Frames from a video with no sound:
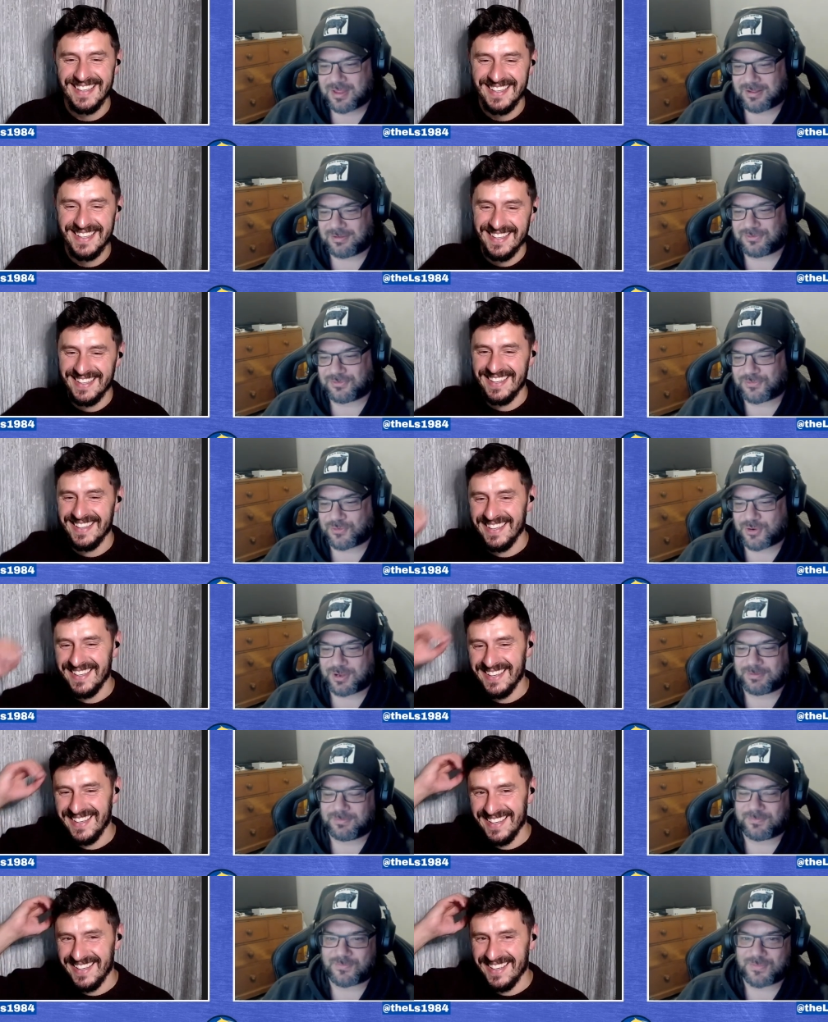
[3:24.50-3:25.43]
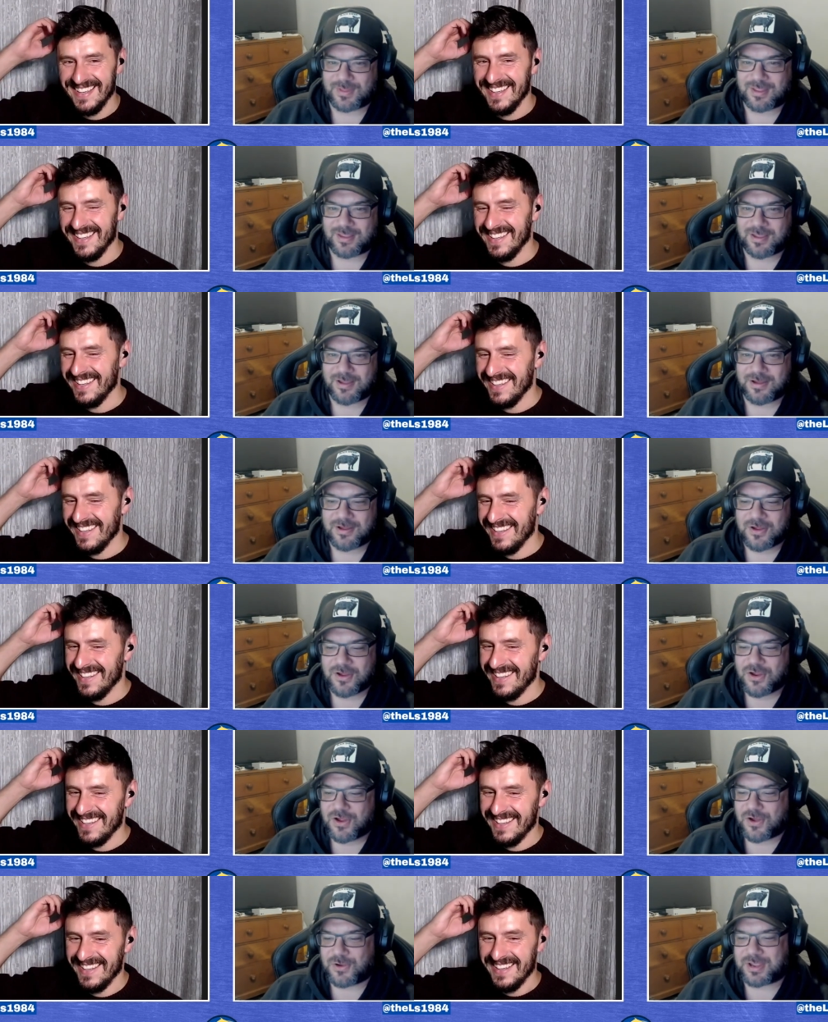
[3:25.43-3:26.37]
Speaker 1: That was funny.
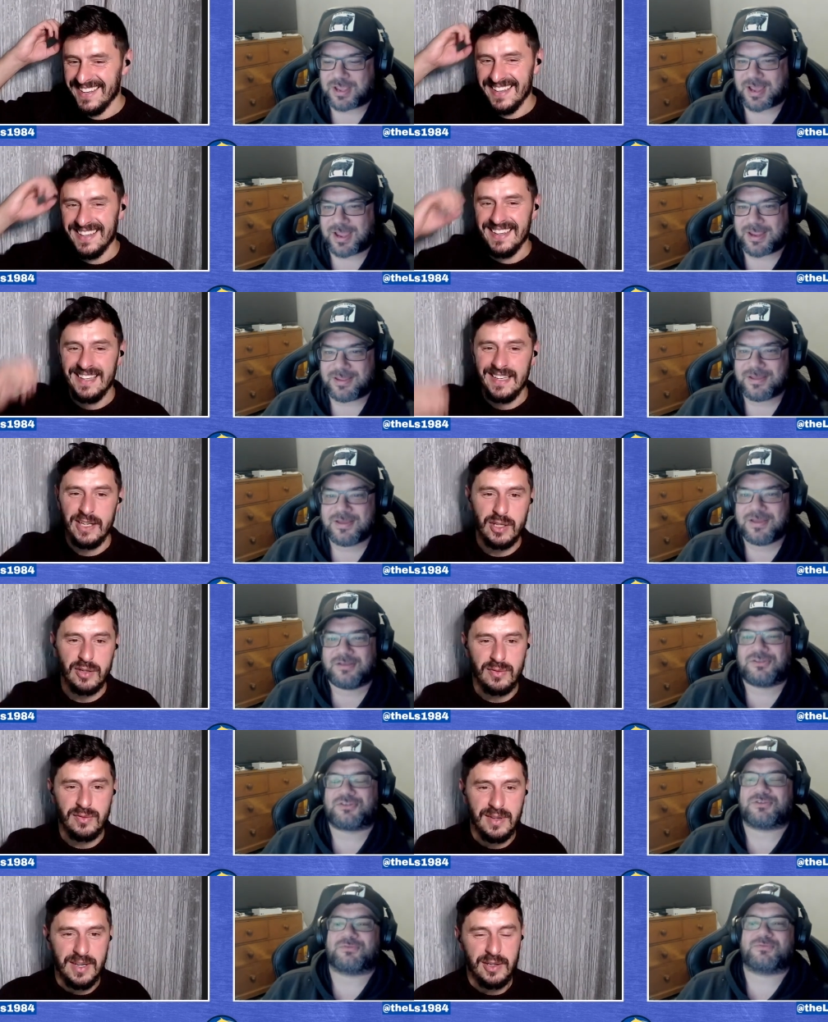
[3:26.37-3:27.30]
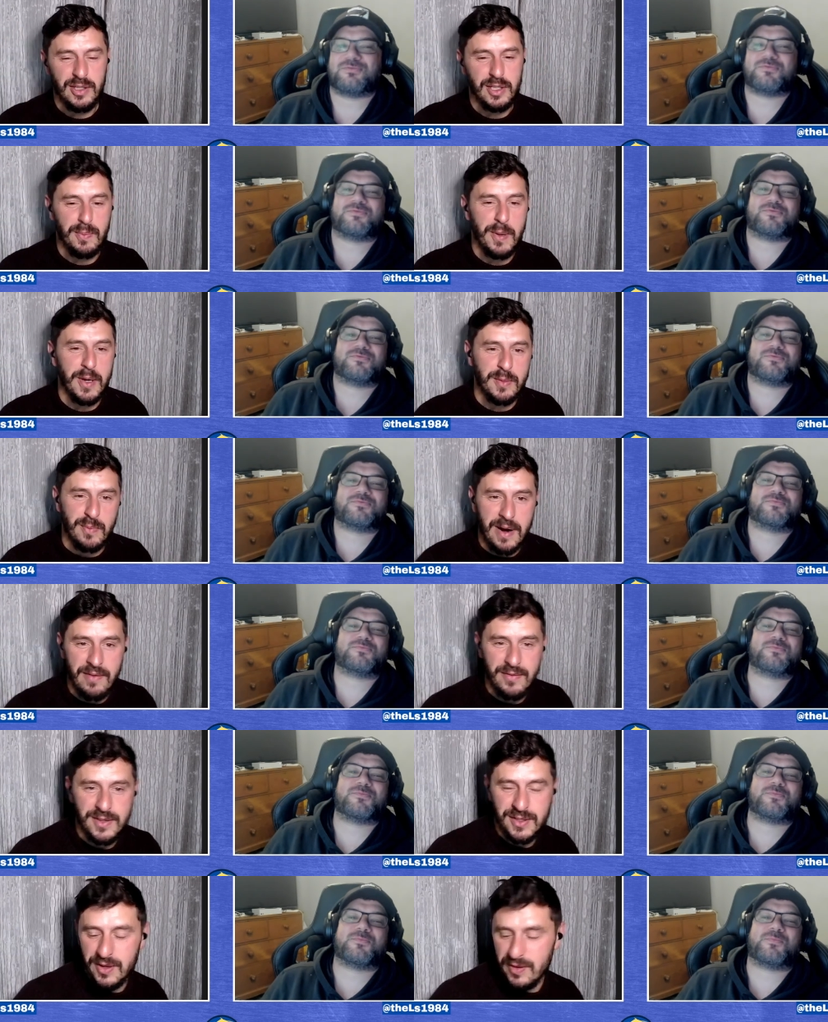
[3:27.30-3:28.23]
Okay. He used, to, used to put his
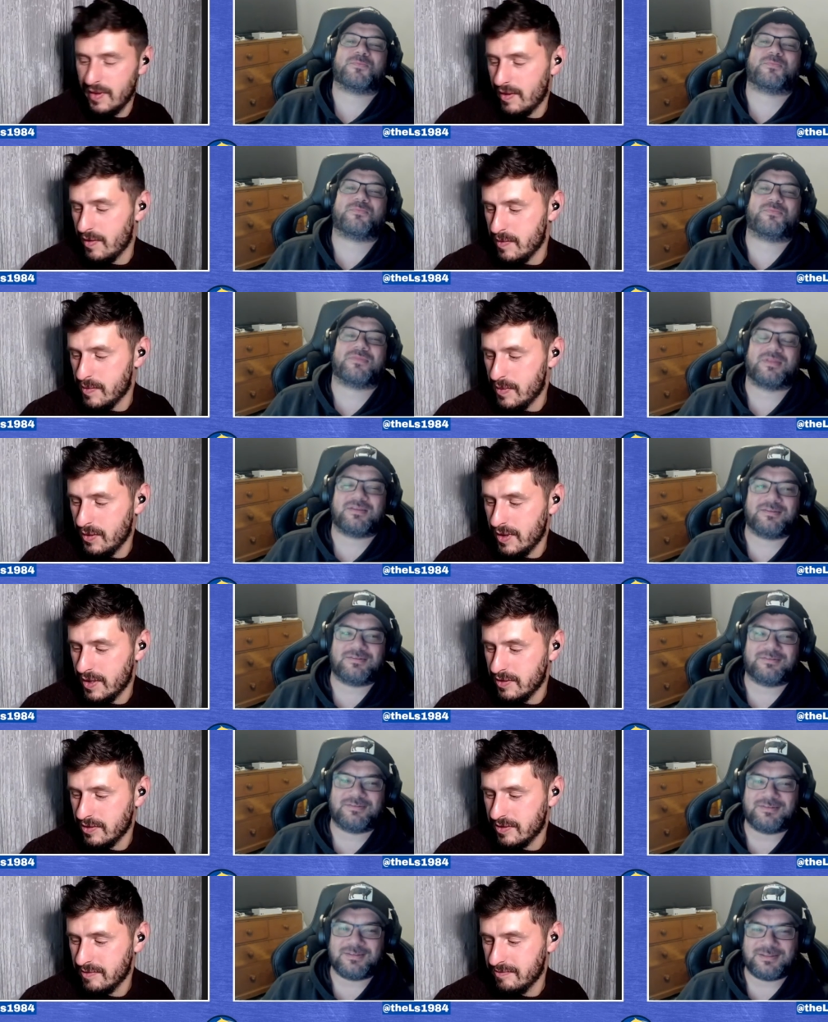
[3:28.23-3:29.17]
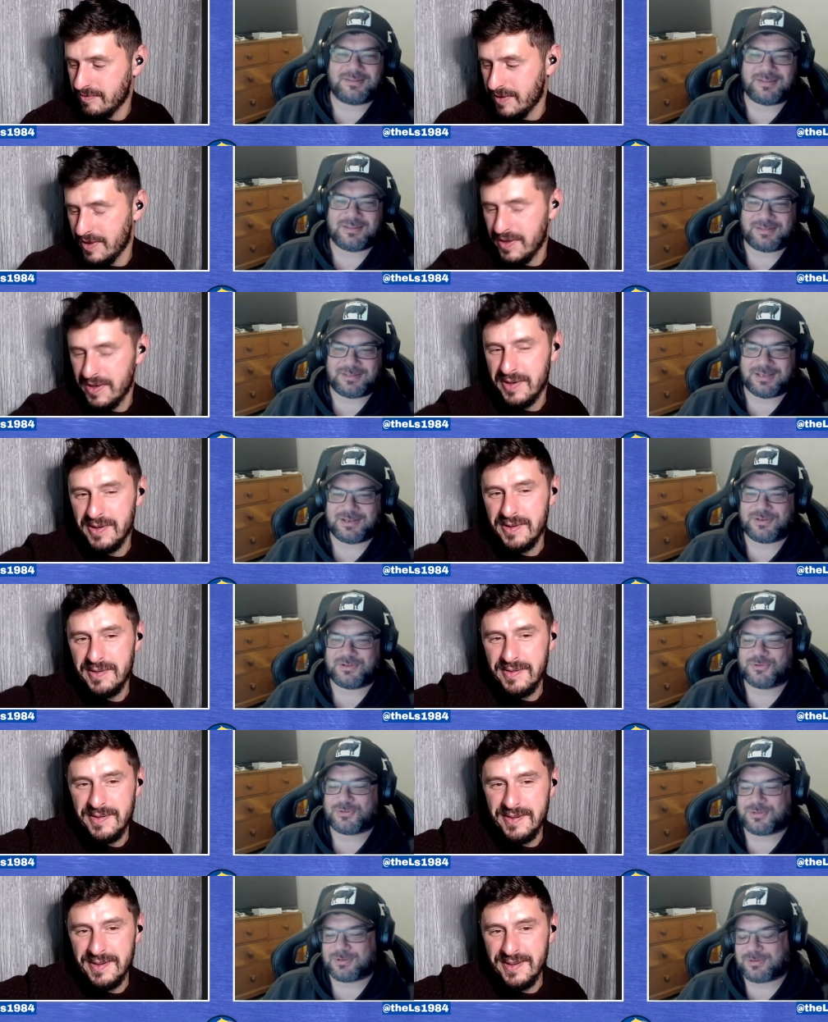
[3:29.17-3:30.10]
breakfast on there in the morning. He did. He
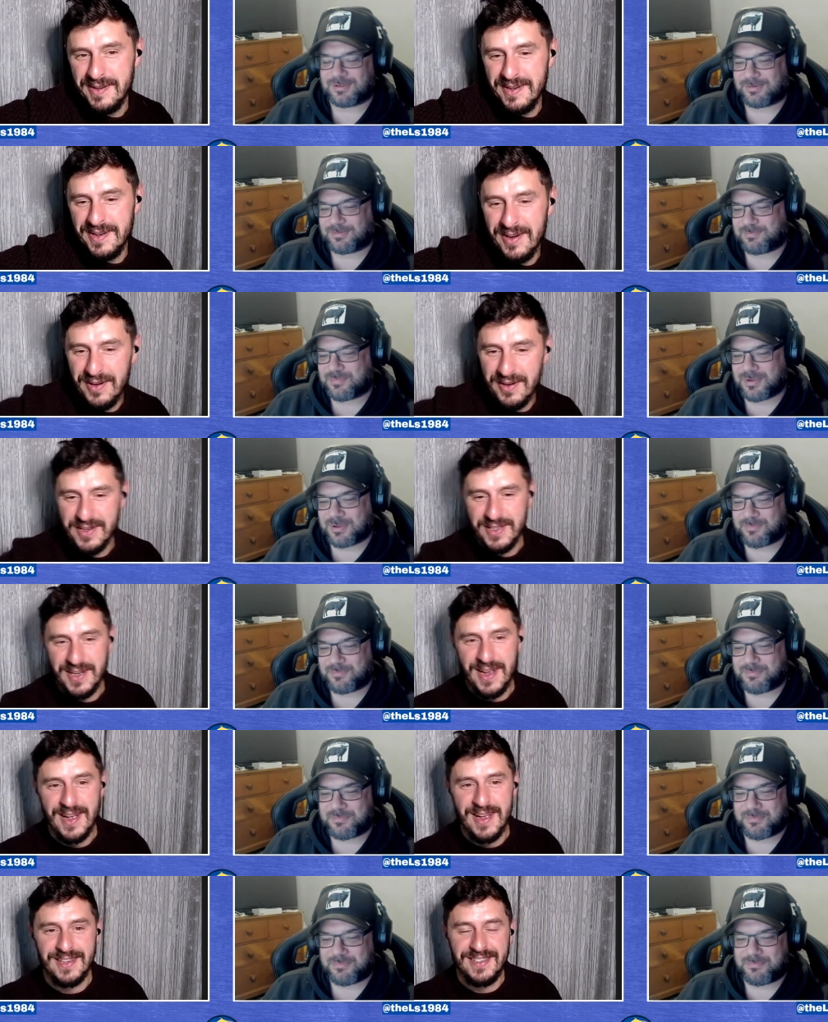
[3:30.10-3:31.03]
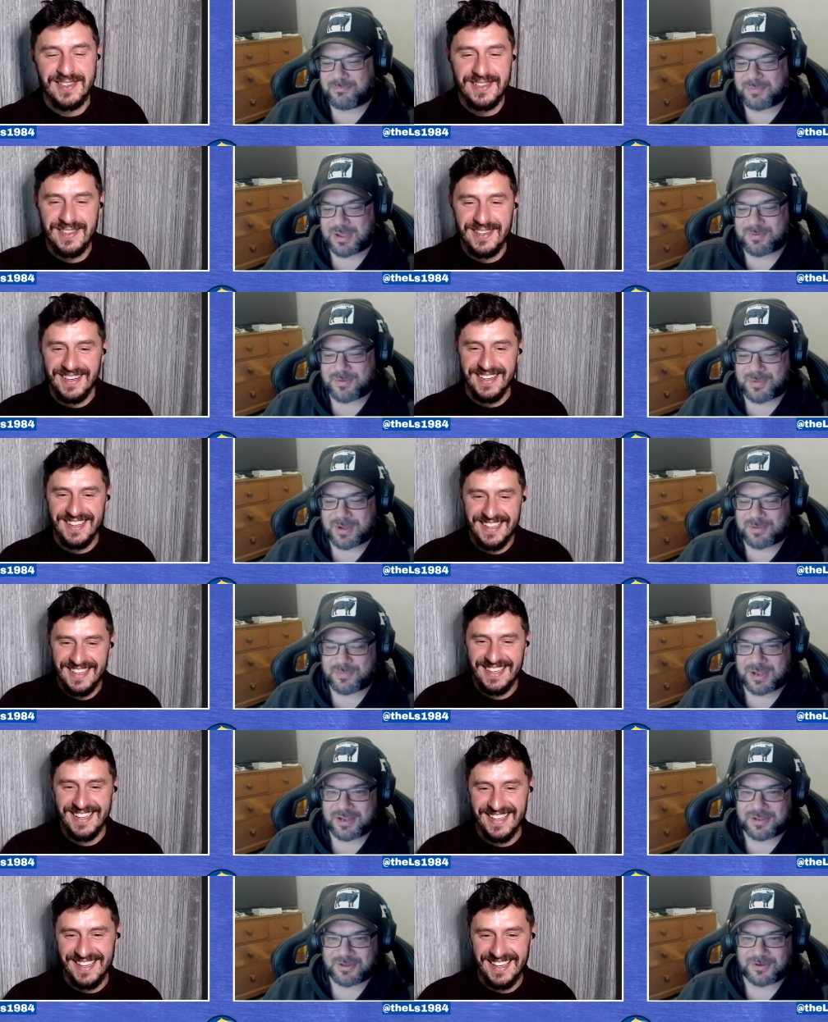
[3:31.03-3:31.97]
used to
Speaker 2: on his ass. Baby back
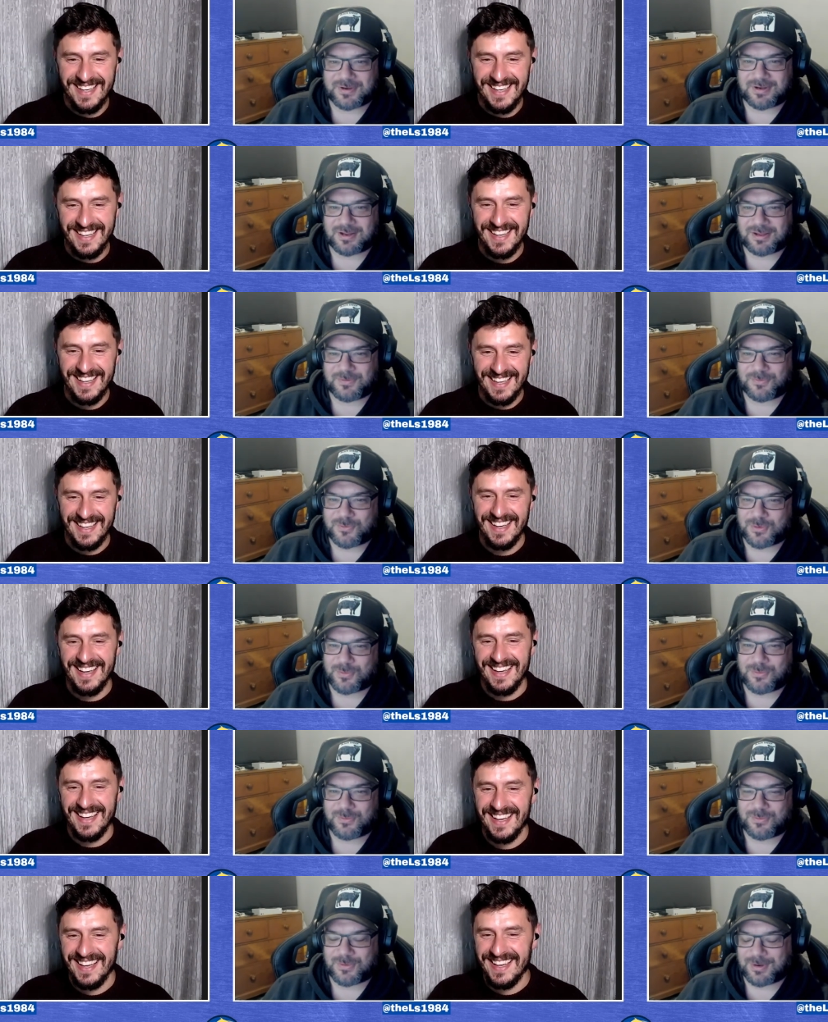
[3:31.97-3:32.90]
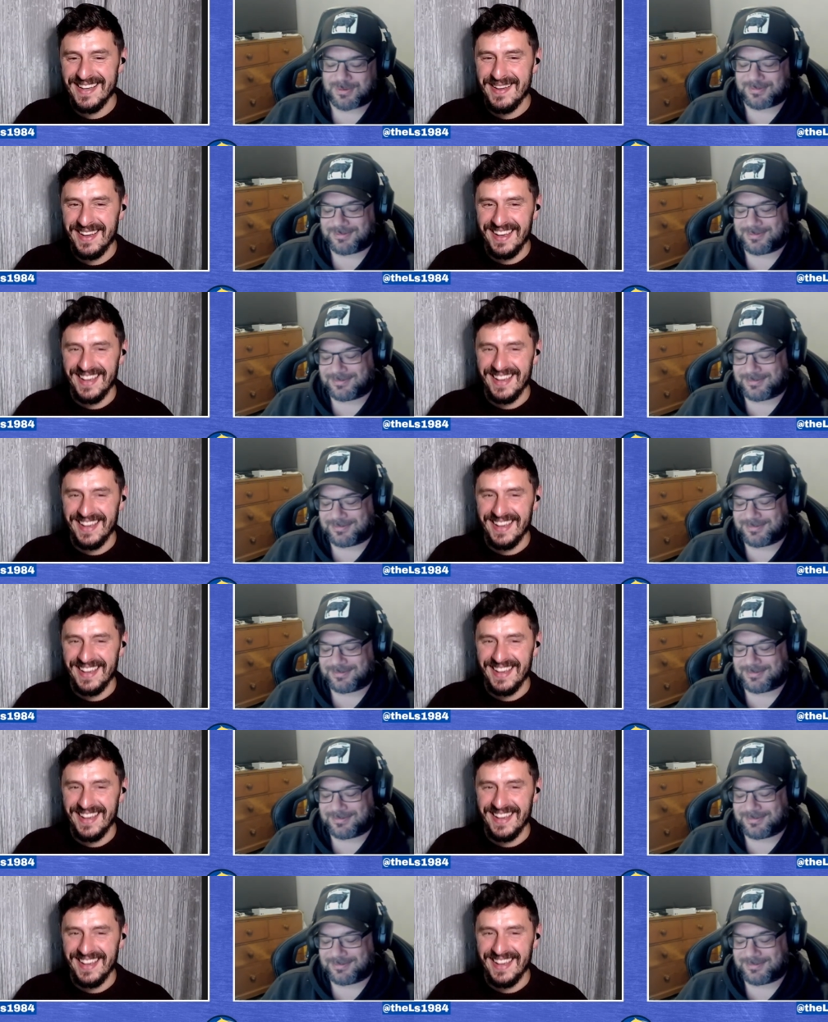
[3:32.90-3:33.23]
bacon and that. What? A, what?